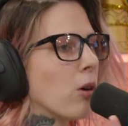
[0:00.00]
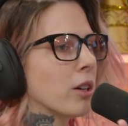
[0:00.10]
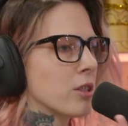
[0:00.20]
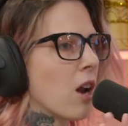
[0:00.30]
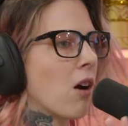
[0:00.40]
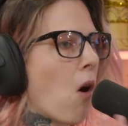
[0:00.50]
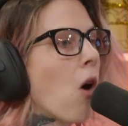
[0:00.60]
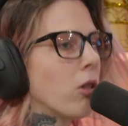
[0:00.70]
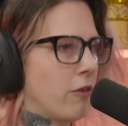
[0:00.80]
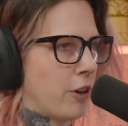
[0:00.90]
because not
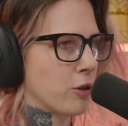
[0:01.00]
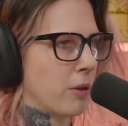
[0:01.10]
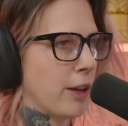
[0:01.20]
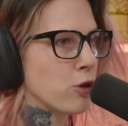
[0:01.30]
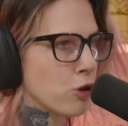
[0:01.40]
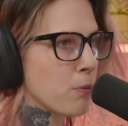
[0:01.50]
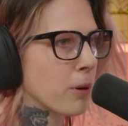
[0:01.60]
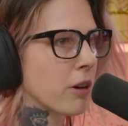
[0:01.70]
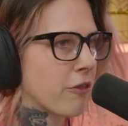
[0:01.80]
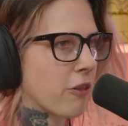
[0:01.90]
all of us are like
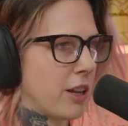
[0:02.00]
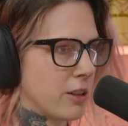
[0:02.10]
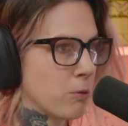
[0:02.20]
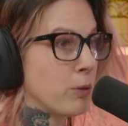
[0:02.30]
super good friends.